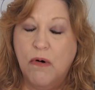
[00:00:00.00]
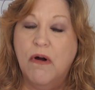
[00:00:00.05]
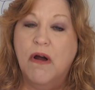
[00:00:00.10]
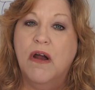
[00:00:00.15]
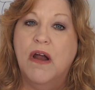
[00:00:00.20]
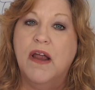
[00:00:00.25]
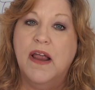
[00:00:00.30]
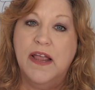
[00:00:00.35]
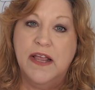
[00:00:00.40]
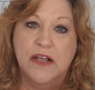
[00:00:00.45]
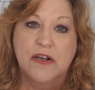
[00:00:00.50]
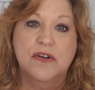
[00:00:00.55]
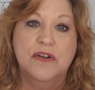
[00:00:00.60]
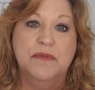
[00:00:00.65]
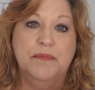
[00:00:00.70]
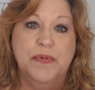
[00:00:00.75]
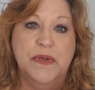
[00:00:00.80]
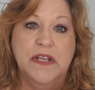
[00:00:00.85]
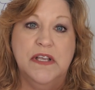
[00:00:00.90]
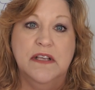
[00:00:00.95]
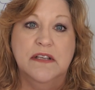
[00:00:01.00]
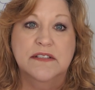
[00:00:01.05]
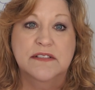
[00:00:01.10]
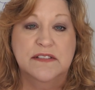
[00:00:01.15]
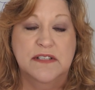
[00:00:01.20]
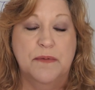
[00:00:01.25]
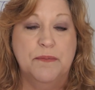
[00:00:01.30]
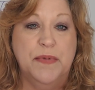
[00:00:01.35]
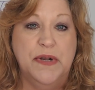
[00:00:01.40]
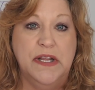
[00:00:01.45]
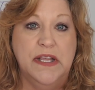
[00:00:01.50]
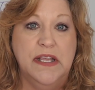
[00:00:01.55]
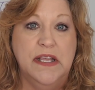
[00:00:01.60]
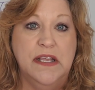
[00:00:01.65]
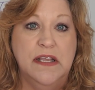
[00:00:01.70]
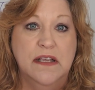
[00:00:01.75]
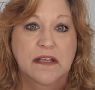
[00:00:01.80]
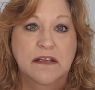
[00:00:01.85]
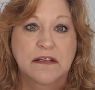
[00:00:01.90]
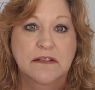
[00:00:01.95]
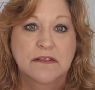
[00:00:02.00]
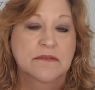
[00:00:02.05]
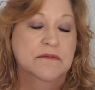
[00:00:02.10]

or it could be somebody